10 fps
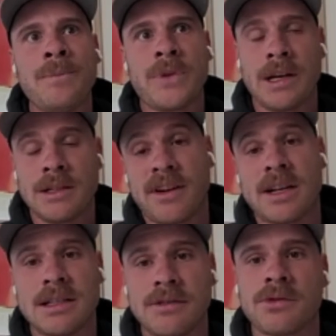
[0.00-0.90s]
and it's
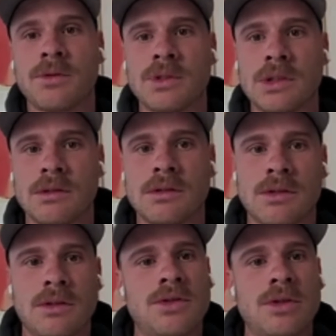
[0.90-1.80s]
very difficult to
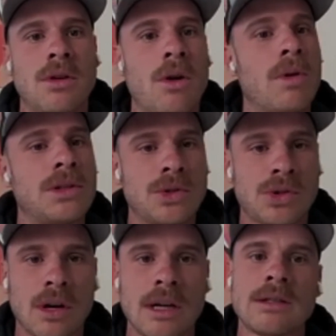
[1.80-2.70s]
know what to
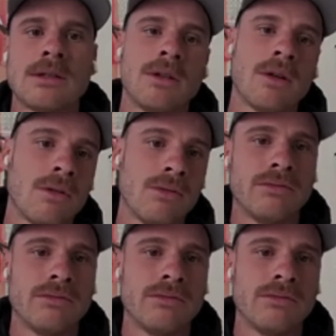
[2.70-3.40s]
trust, to know